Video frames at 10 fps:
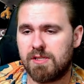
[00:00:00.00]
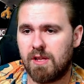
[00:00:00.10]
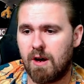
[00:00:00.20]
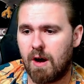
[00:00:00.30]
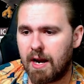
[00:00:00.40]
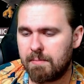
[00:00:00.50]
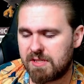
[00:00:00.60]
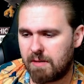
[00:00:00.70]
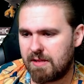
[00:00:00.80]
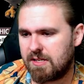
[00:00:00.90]
So the items
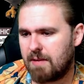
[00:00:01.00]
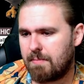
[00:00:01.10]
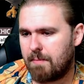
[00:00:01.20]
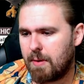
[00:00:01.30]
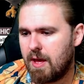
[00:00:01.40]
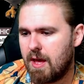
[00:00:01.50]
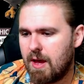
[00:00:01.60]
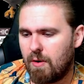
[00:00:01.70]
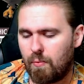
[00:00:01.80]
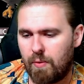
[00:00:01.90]
that are about to come up,
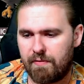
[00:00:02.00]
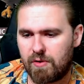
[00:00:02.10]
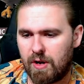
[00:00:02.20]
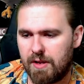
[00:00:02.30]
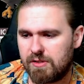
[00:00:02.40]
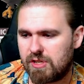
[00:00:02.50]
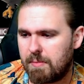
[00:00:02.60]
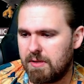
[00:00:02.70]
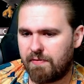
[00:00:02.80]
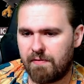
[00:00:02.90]
we've got so
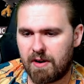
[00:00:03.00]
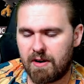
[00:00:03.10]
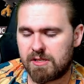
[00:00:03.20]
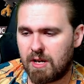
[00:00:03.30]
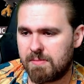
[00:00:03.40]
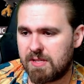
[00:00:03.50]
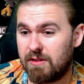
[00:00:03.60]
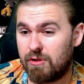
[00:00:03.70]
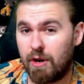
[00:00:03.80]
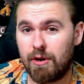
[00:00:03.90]
many different various items. I
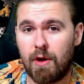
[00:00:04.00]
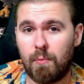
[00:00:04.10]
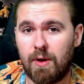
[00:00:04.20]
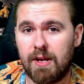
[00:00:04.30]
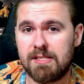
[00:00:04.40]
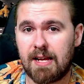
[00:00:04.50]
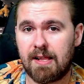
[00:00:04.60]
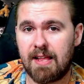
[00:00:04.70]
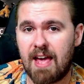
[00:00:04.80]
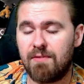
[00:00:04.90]
don't know what
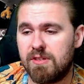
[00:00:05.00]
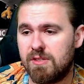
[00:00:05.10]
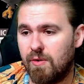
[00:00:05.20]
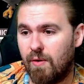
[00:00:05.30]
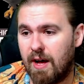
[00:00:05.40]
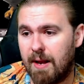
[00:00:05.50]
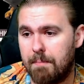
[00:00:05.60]
exactly every single item